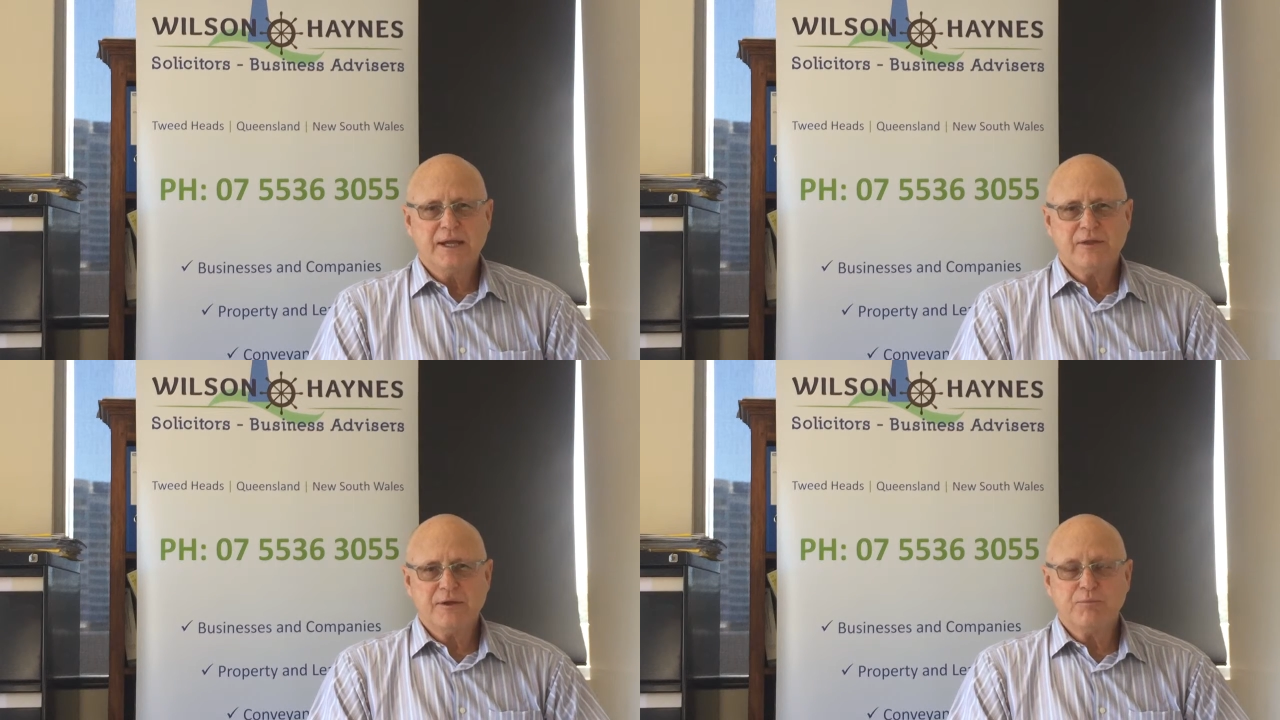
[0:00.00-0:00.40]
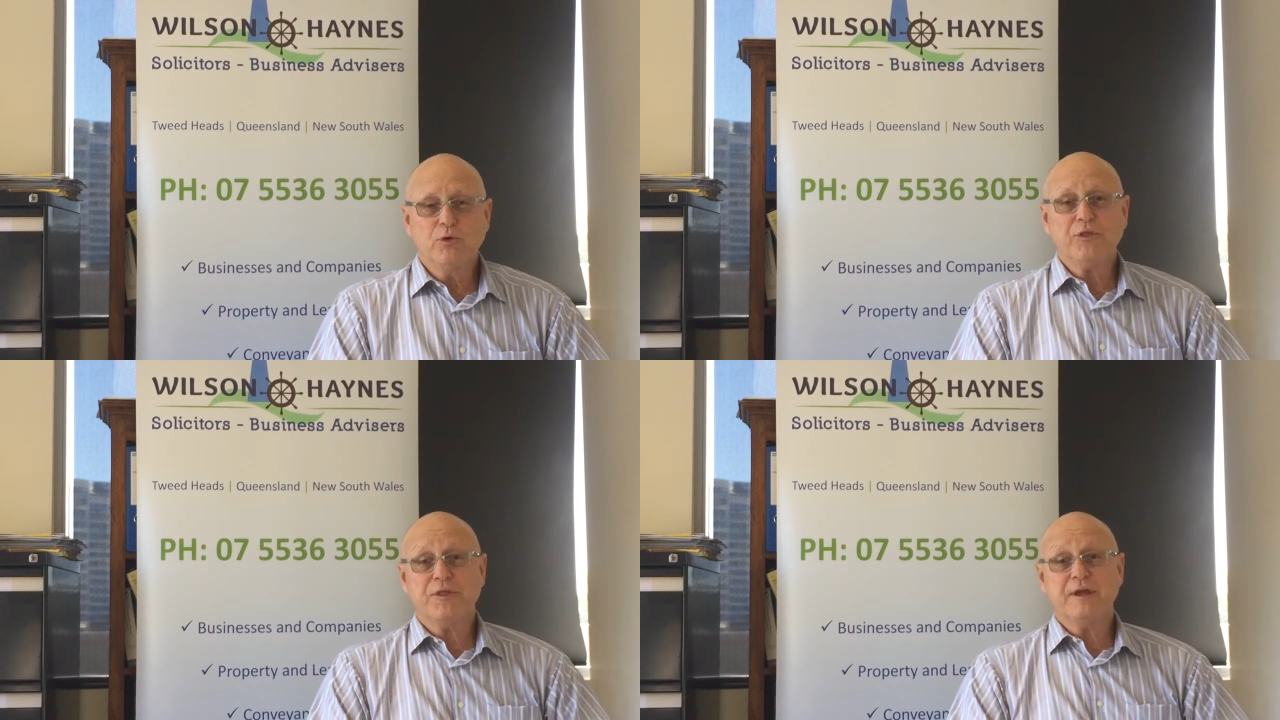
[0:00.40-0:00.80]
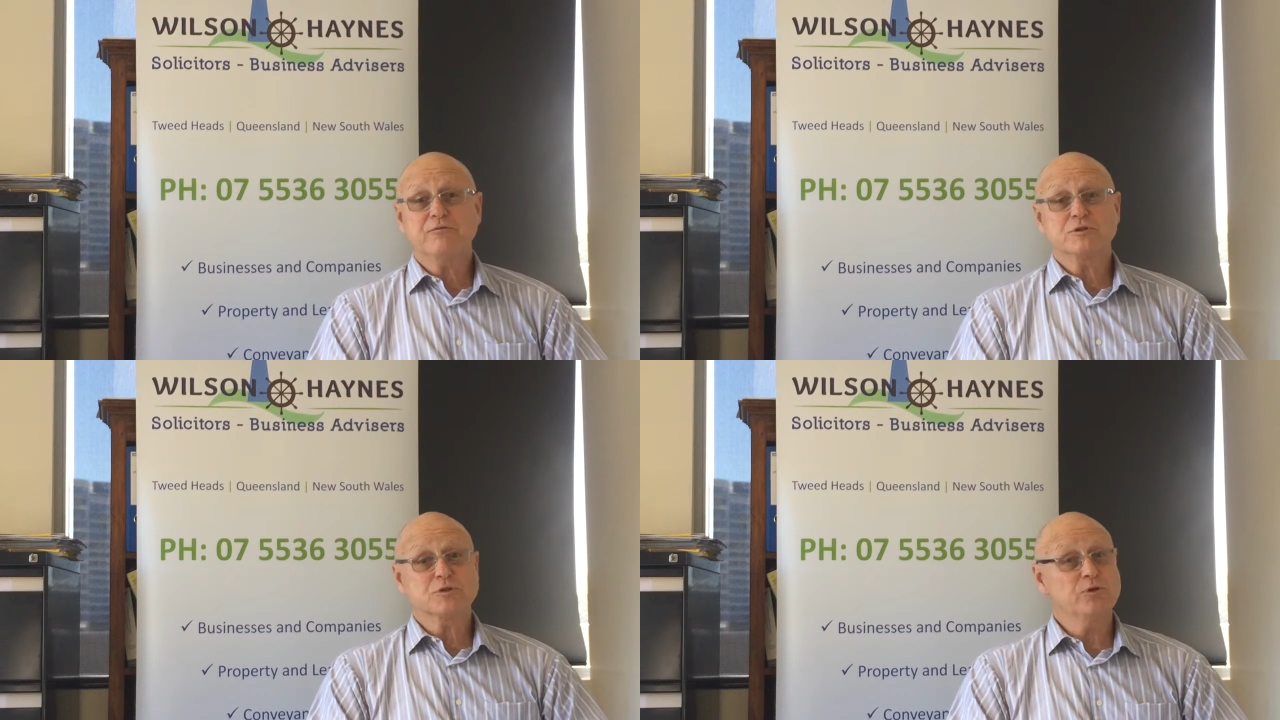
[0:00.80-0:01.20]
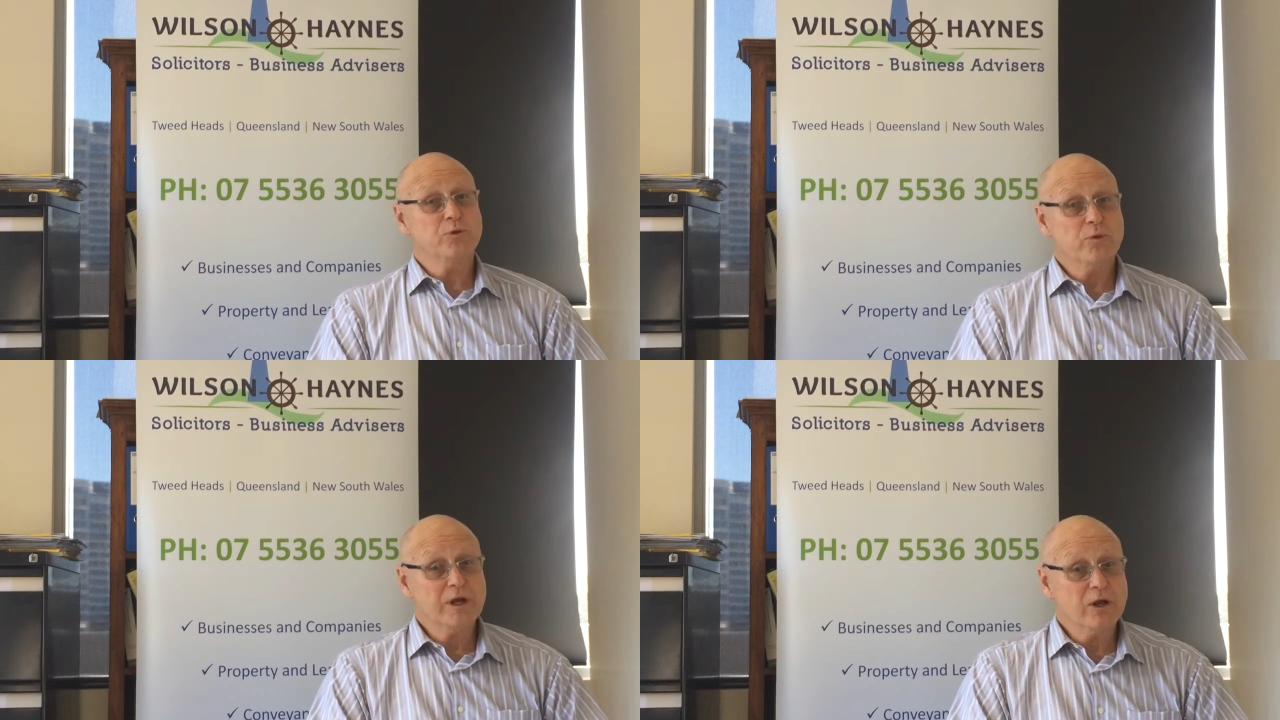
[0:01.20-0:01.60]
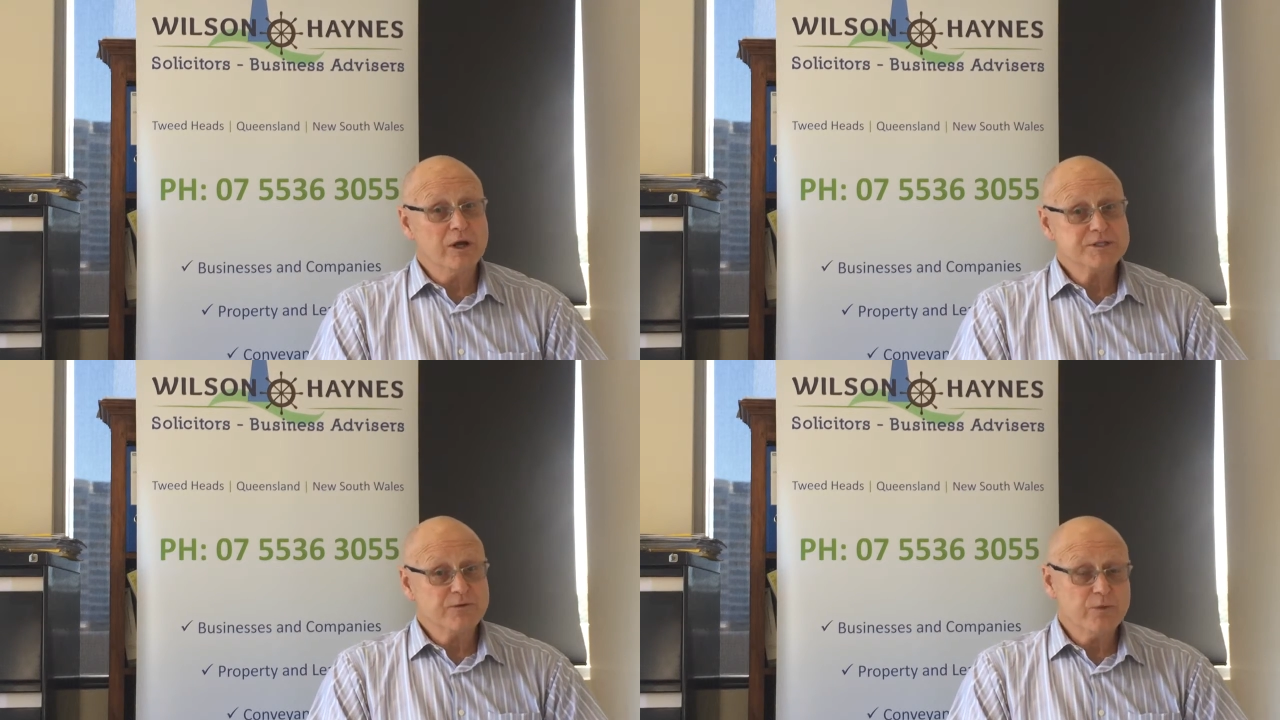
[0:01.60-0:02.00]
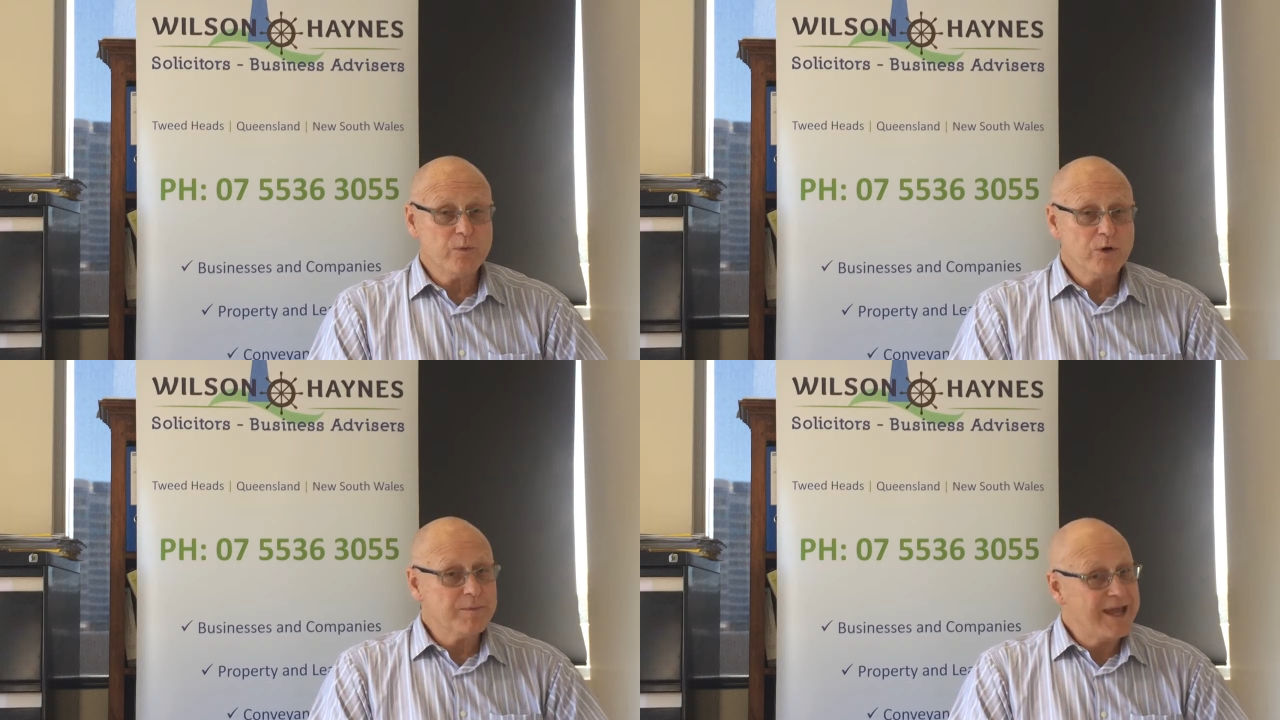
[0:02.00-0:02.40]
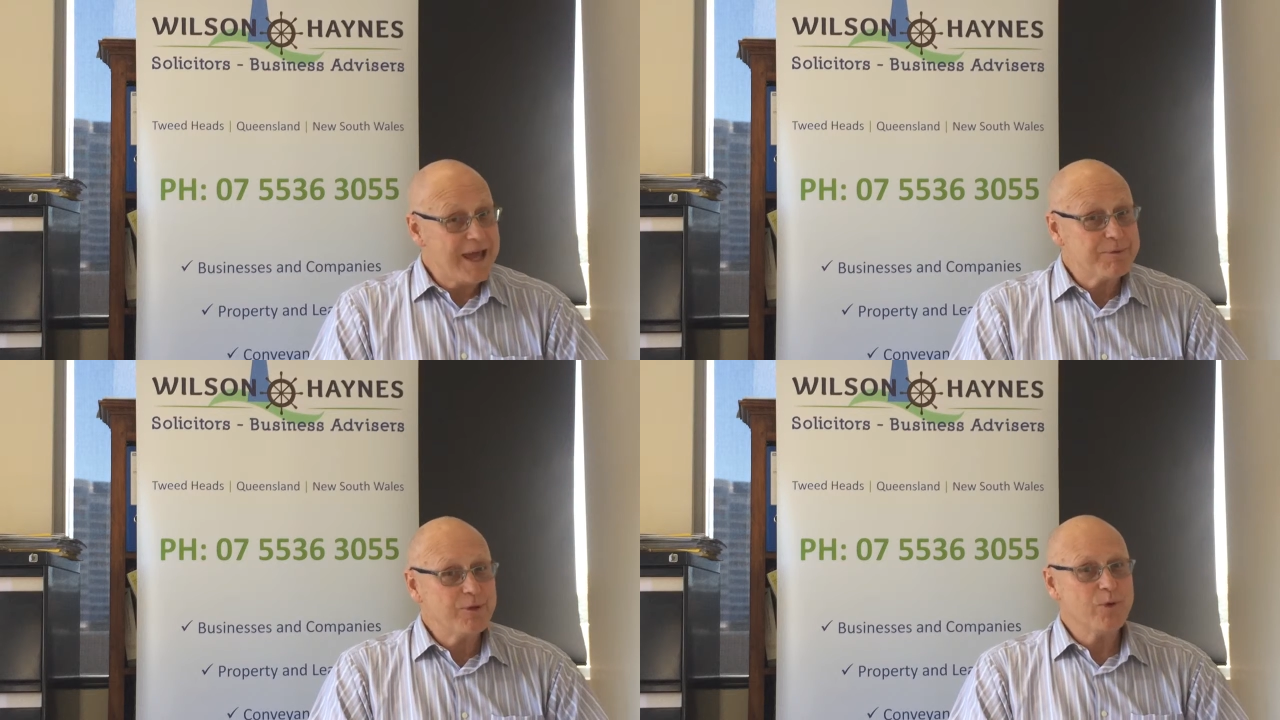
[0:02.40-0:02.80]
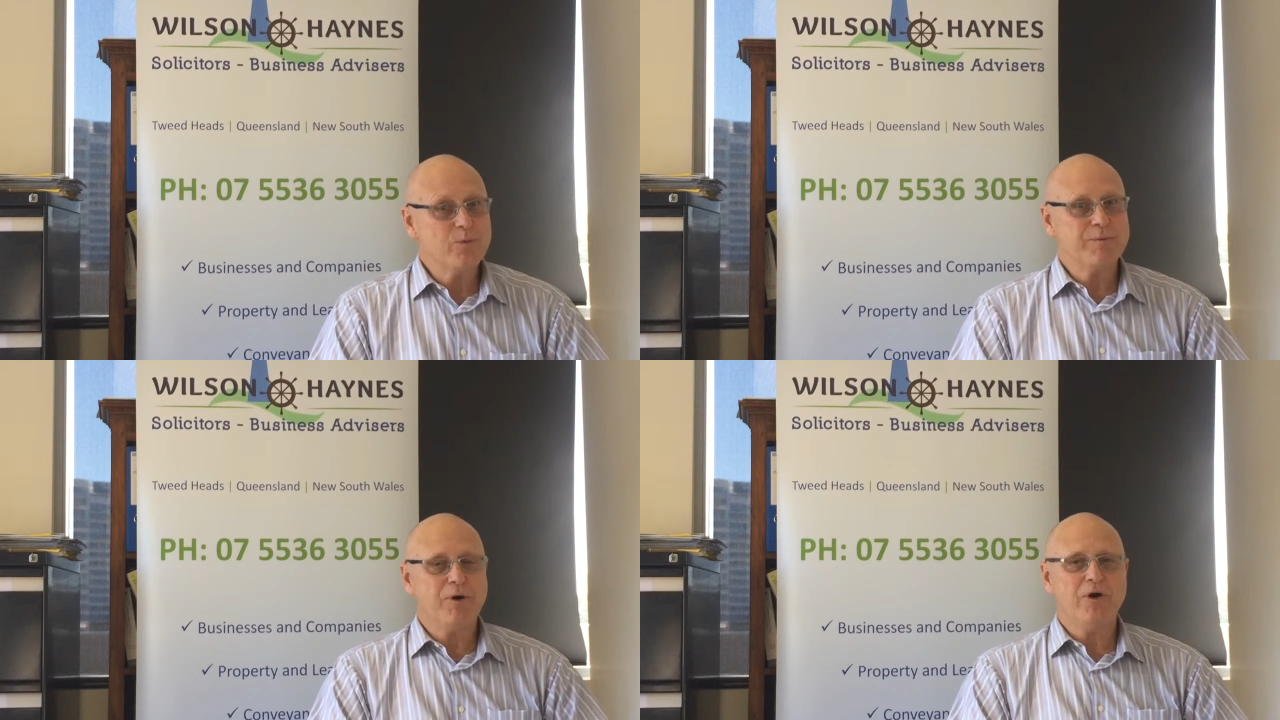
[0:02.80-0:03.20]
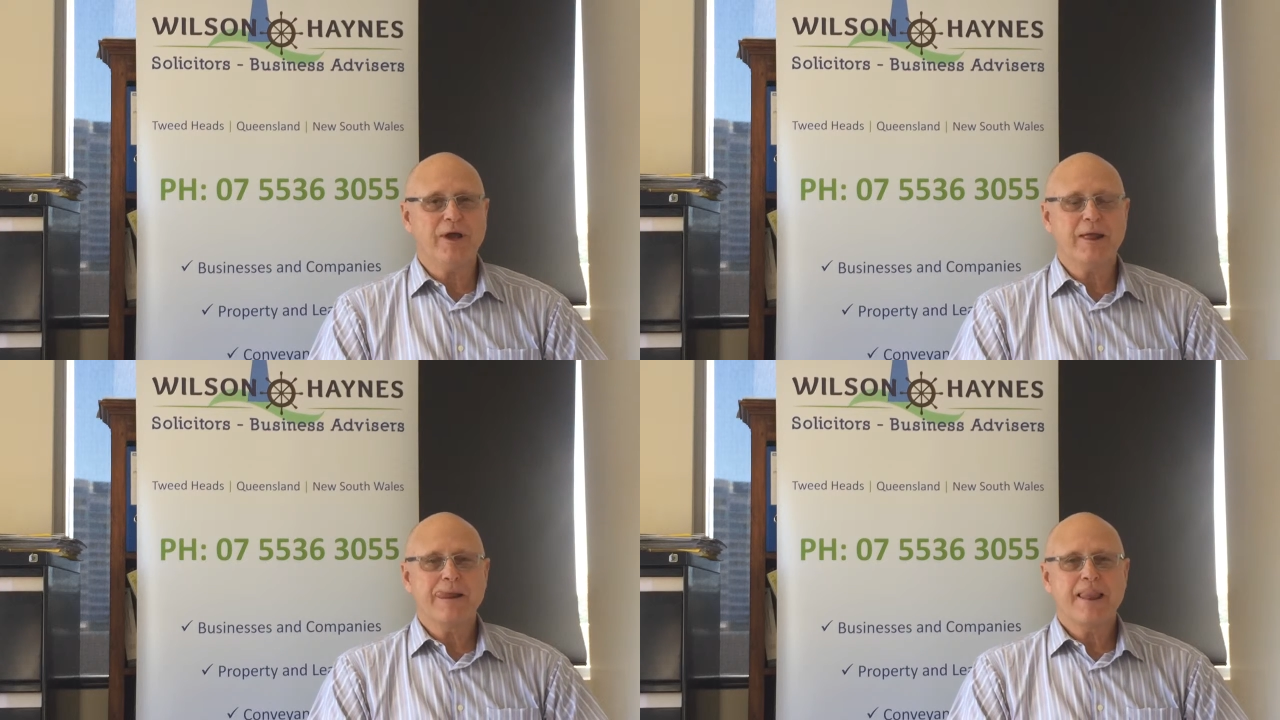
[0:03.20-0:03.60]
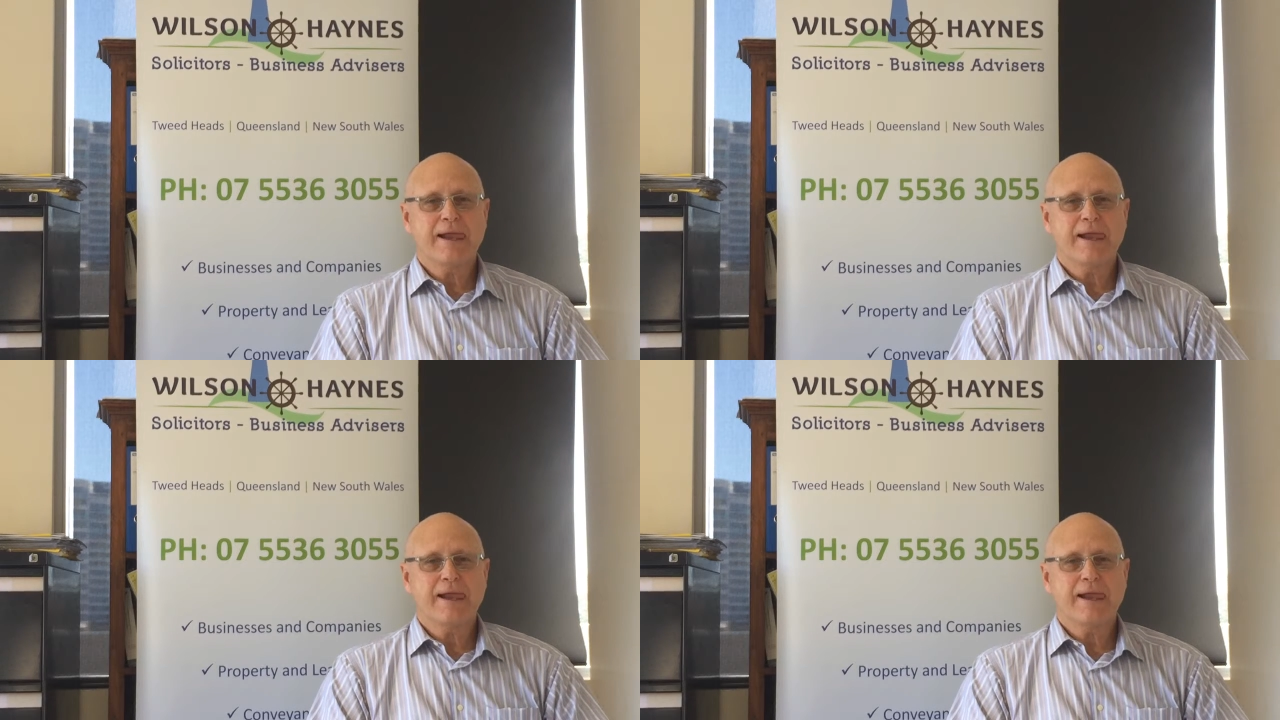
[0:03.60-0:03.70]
Now, the important thing for us all to realise, if we want to be happy when we buy